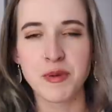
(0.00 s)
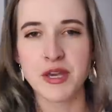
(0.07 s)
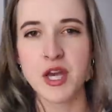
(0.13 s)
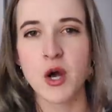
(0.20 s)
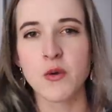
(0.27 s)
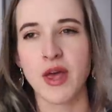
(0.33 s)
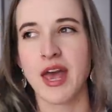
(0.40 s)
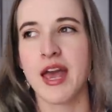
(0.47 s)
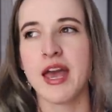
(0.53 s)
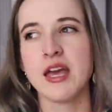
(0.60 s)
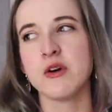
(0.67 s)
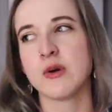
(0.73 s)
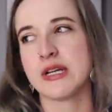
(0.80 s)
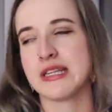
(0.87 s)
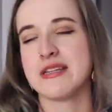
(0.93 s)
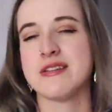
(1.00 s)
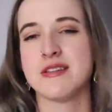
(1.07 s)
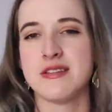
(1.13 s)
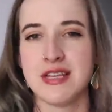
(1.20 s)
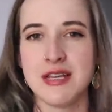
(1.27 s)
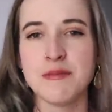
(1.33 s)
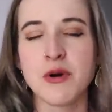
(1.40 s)
be okay or at least
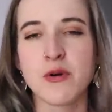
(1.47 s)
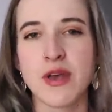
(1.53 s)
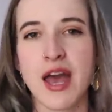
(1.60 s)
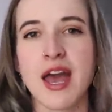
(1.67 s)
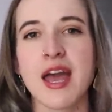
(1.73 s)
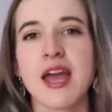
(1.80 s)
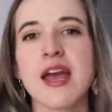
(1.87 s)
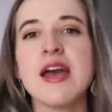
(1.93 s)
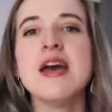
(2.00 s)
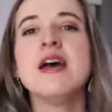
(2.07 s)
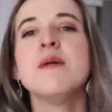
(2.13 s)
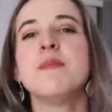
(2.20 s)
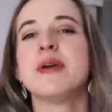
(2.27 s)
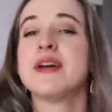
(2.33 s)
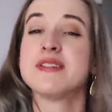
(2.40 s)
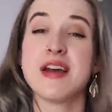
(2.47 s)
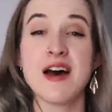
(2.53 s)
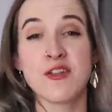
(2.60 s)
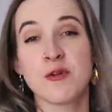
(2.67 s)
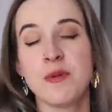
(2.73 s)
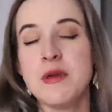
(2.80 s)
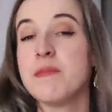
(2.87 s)
seem okay because
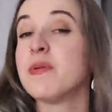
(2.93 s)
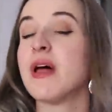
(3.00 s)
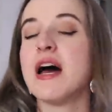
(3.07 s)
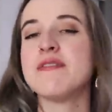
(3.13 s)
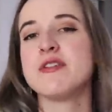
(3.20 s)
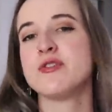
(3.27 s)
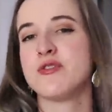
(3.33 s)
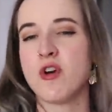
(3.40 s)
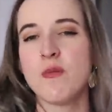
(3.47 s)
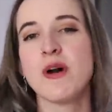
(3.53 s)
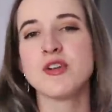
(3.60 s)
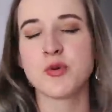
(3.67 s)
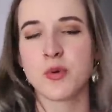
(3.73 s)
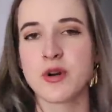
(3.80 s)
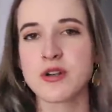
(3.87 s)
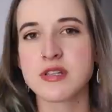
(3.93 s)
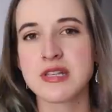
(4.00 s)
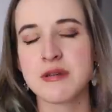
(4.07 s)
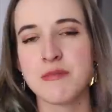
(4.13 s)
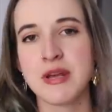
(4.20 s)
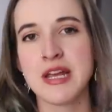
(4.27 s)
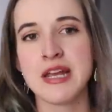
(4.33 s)
other people have it so much worse
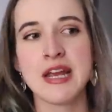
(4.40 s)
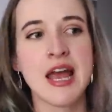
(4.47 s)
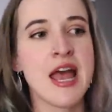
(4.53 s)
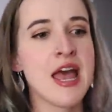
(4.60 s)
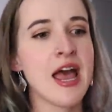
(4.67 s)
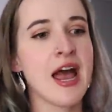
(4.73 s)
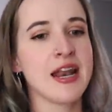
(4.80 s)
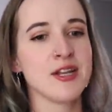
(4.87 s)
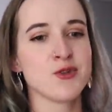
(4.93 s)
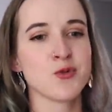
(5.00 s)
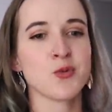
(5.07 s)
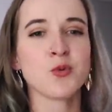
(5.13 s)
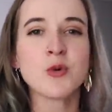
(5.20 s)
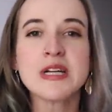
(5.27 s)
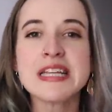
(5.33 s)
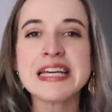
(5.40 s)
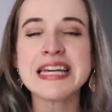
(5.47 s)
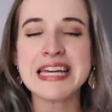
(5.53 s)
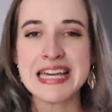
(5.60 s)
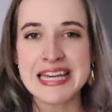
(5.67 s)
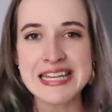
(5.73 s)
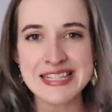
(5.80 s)
than me and it's really
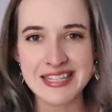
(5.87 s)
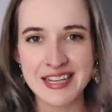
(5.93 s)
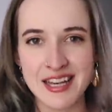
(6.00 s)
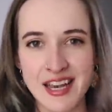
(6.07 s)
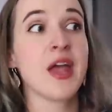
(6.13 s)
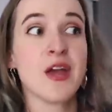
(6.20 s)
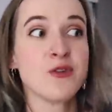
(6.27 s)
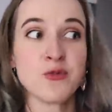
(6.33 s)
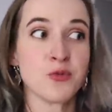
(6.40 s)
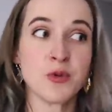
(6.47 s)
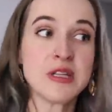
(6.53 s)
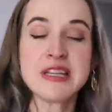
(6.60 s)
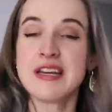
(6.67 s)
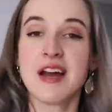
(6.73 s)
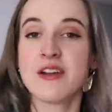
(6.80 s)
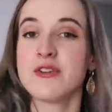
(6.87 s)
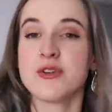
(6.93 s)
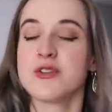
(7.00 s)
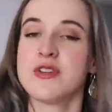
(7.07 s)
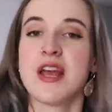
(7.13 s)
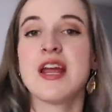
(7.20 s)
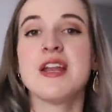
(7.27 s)
easy and really
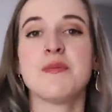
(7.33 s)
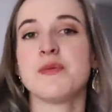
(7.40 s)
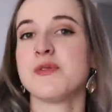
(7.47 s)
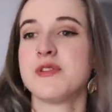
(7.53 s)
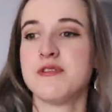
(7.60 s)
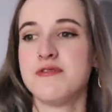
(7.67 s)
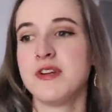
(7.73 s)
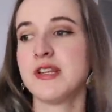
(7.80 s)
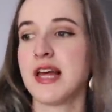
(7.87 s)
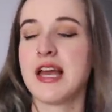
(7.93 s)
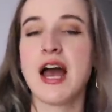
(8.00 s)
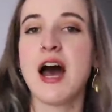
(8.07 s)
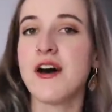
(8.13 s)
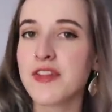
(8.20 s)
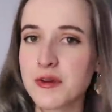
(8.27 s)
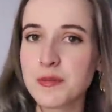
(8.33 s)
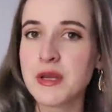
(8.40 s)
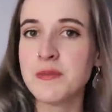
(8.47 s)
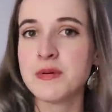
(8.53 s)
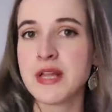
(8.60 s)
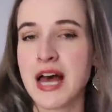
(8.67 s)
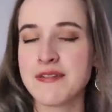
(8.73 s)
understandable to feel like other
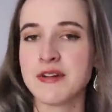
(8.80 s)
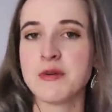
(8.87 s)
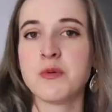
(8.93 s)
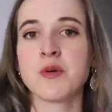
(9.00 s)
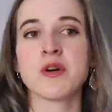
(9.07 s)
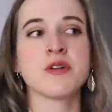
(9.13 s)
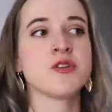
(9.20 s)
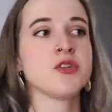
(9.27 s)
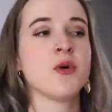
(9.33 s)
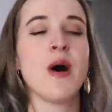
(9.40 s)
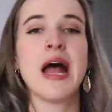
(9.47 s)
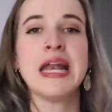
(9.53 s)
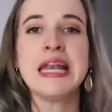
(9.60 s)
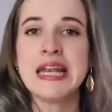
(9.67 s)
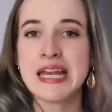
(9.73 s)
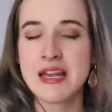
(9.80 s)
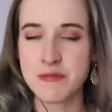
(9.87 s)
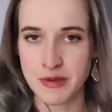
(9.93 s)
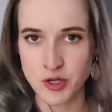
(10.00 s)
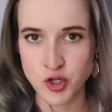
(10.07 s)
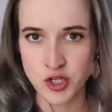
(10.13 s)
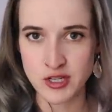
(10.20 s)
people have it worse so I need to get
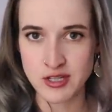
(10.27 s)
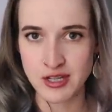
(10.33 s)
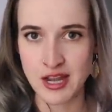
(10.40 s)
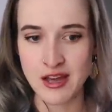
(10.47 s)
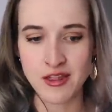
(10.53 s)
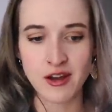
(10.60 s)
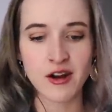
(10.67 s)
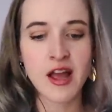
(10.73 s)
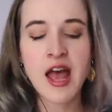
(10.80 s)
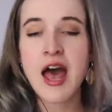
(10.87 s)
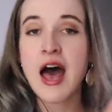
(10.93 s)
my shit together